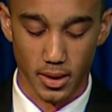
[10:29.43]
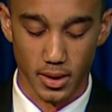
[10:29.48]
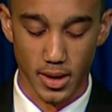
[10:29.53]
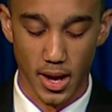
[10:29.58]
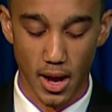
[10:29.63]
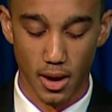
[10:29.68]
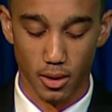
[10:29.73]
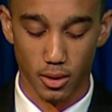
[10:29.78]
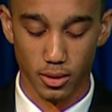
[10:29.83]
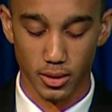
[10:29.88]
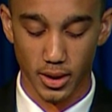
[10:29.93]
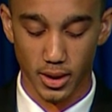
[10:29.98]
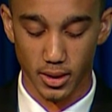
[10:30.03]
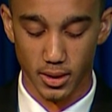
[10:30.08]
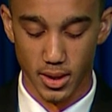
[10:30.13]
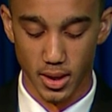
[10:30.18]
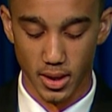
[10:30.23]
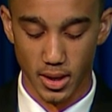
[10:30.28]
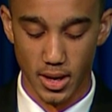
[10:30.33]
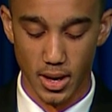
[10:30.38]
Not only
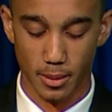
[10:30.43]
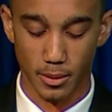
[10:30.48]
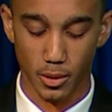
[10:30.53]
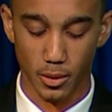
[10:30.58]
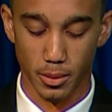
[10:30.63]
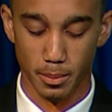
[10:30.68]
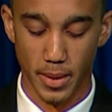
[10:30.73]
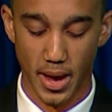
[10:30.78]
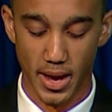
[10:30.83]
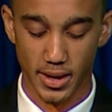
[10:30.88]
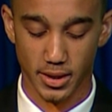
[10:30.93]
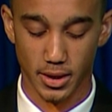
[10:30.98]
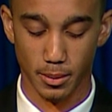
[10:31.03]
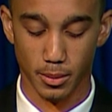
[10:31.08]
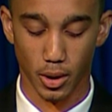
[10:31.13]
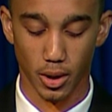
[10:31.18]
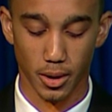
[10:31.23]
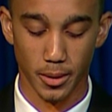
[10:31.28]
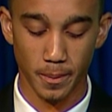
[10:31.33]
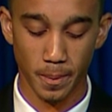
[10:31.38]
did he help me with
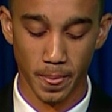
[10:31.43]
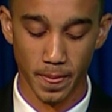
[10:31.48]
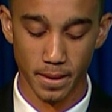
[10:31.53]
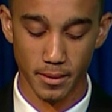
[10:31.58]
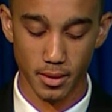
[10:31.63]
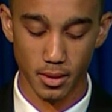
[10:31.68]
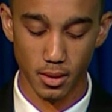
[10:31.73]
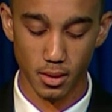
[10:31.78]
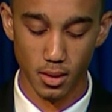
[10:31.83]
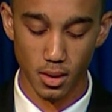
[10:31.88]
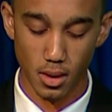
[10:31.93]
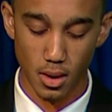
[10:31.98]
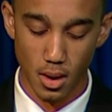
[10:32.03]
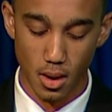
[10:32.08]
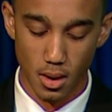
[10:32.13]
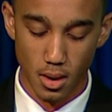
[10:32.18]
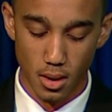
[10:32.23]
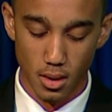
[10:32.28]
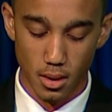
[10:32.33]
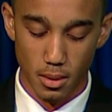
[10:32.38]
basketball,
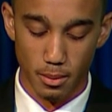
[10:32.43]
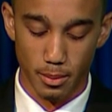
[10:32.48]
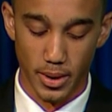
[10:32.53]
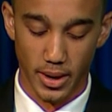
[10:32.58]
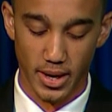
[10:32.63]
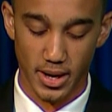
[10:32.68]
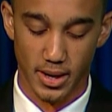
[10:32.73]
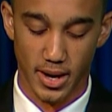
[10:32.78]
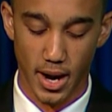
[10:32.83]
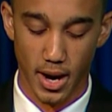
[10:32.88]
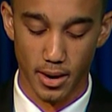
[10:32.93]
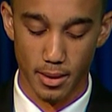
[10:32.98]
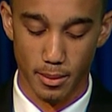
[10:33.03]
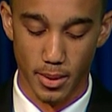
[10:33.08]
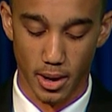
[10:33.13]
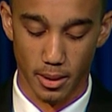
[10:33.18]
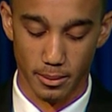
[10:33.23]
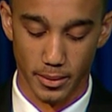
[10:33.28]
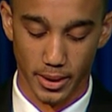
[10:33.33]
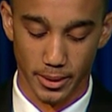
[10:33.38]
but he cared
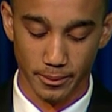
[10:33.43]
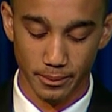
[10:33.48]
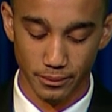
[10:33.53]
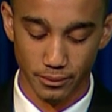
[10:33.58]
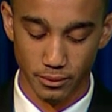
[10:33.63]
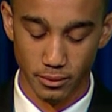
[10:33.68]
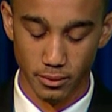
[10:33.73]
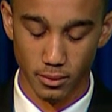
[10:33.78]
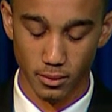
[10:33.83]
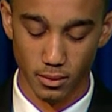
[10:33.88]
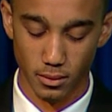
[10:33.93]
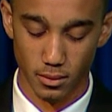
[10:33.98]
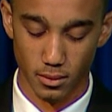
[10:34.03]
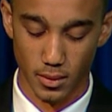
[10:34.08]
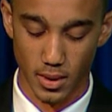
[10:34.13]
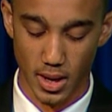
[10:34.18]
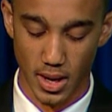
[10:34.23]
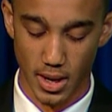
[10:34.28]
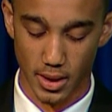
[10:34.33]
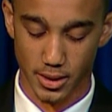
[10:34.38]
about me
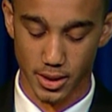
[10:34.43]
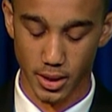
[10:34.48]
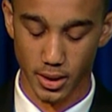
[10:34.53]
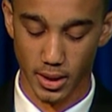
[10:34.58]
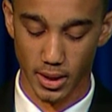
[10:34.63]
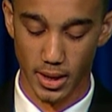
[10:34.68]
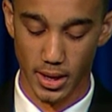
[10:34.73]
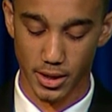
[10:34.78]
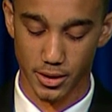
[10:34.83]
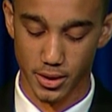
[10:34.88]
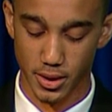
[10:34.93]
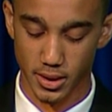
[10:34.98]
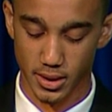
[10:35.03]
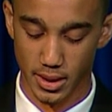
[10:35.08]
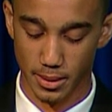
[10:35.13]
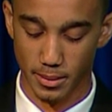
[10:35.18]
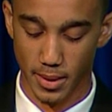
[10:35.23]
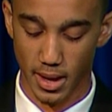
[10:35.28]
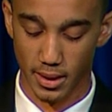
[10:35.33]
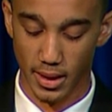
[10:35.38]
and took an interest
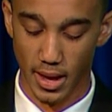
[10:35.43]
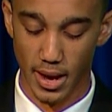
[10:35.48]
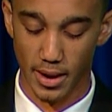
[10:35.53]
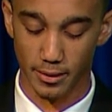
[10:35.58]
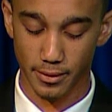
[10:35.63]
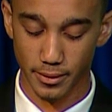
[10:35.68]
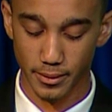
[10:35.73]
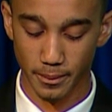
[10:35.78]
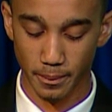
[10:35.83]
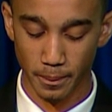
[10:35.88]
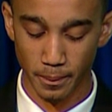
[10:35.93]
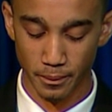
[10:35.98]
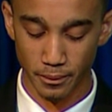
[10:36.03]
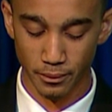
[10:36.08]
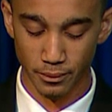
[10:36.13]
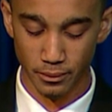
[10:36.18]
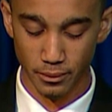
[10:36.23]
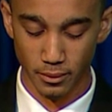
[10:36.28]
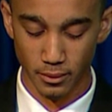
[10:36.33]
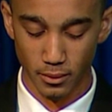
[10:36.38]
in my life.
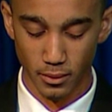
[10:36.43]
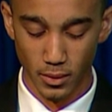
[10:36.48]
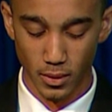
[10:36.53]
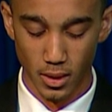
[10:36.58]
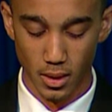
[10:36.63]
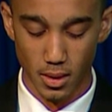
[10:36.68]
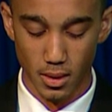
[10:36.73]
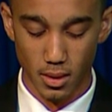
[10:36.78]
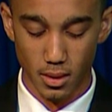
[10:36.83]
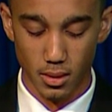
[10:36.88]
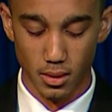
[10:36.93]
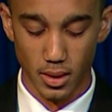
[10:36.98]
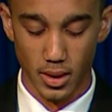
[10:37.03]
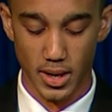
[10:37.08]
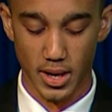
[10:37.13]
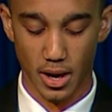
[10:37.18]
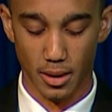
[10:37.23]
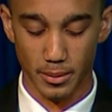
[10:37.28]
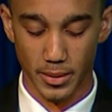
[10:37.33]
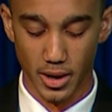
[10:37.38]

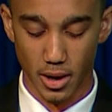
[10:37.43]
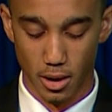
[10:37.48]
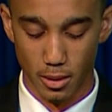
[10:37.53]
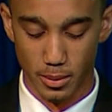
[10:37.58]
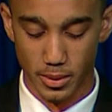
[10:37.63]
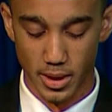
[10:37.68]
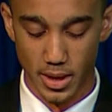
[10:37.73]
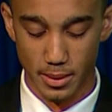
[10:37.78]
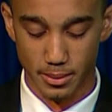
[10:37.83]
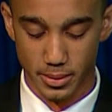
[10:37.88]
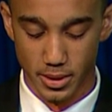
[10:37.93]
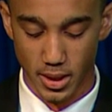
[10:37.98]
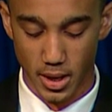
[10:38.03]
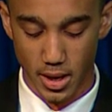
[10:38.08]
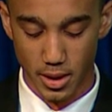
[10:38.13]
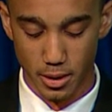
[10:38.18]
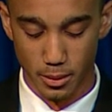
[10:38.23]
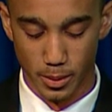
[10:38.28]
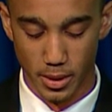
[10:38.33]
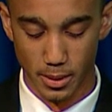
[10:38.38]
He helped me open up to
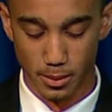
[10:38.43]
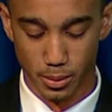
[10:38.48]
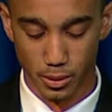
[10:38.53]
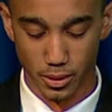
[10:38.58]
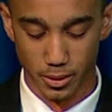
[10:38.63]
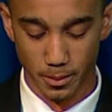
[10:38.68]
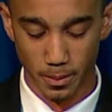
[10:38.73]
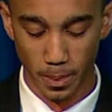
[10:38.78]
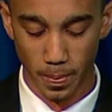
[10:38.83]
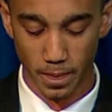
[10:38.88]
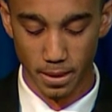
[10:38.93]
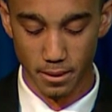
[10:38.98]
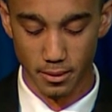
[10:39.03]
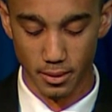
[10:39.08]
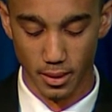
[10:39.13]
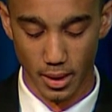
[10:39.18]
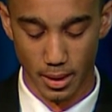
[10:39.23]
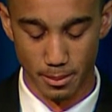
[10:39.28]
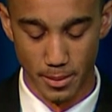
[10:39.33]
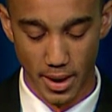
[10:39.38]
other people
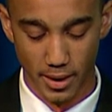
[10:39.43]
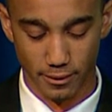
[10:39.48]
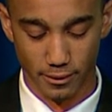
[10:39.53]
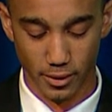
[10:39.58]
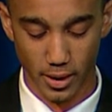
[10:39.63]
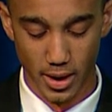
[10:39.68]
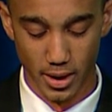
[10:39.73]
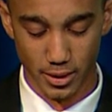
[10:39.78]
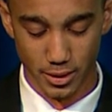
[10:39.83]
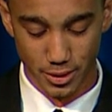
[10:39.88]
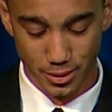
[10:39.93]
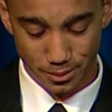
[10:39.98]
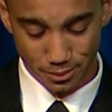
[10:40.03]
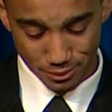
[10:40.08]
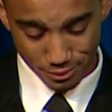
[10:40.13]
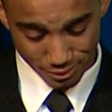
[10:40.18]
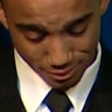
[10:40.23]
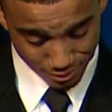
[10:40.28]
and make friends.